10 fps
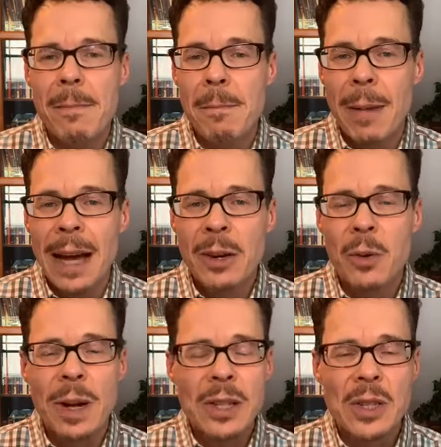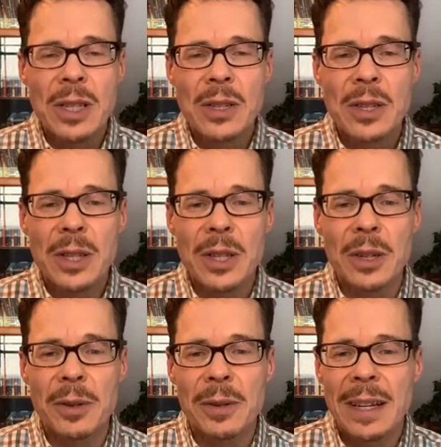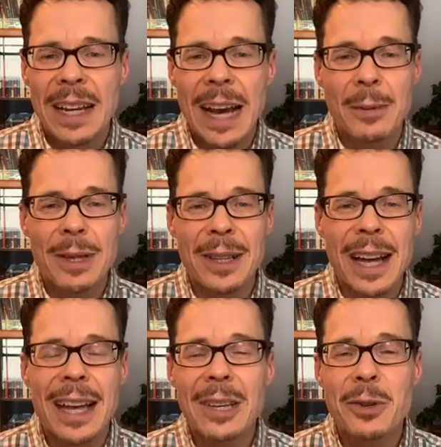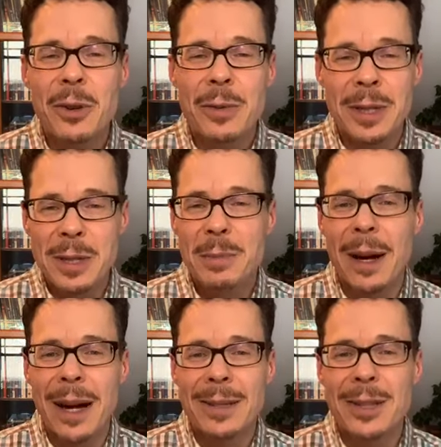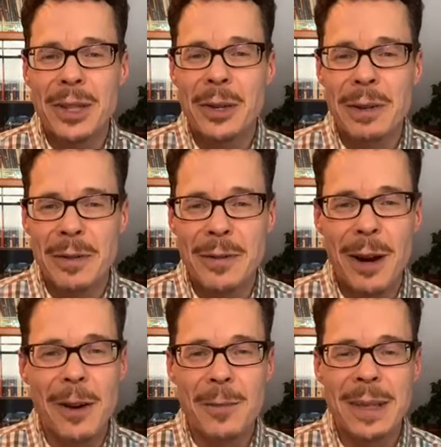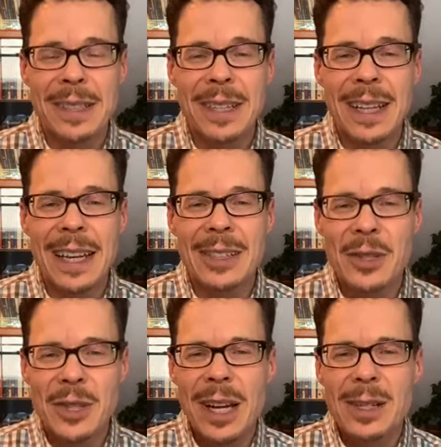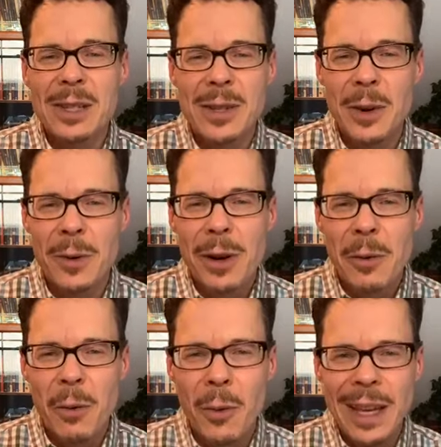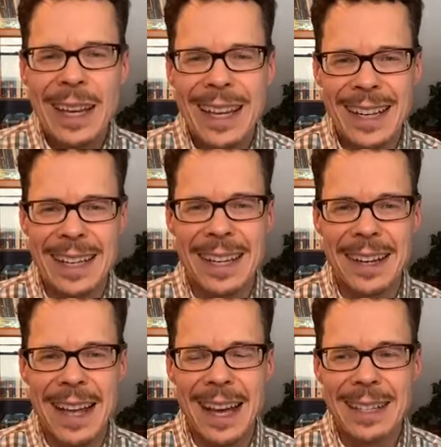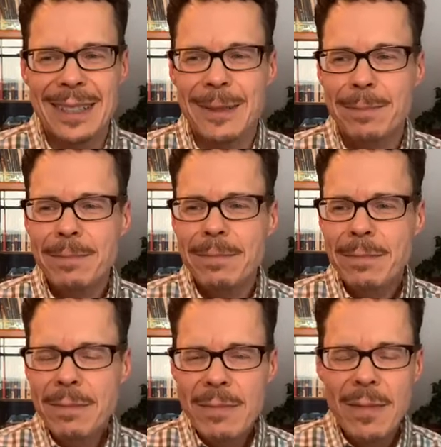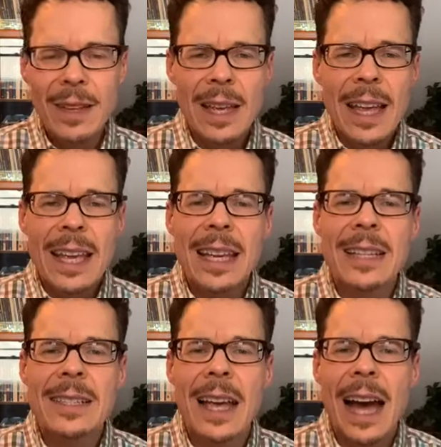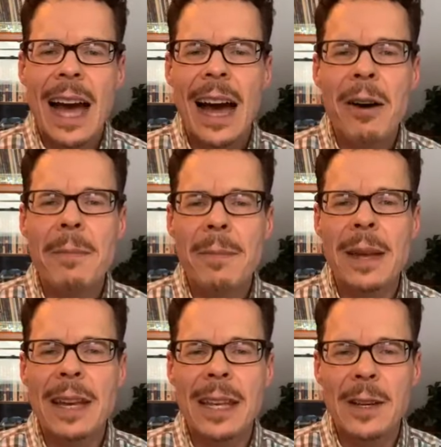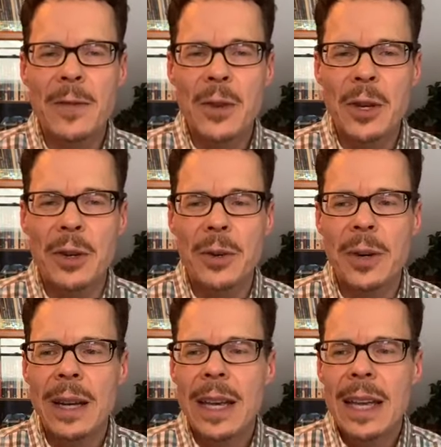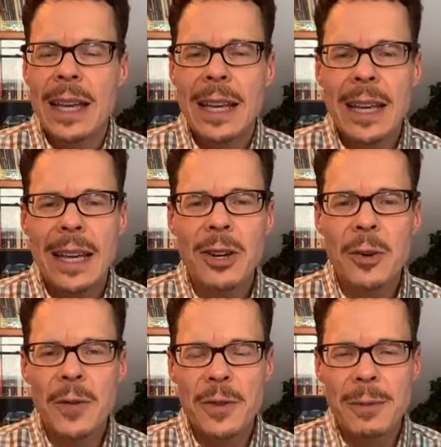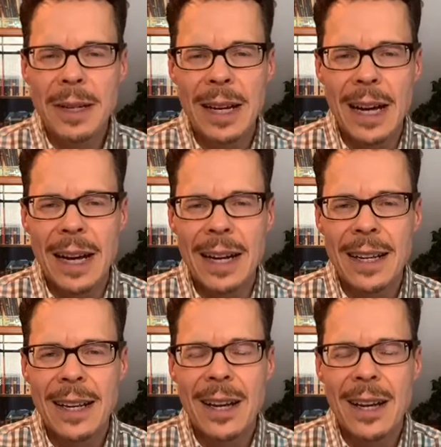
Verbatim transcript: my question to you, and I would like your response and your involvement today, just so we can connect, is how many of you hear from God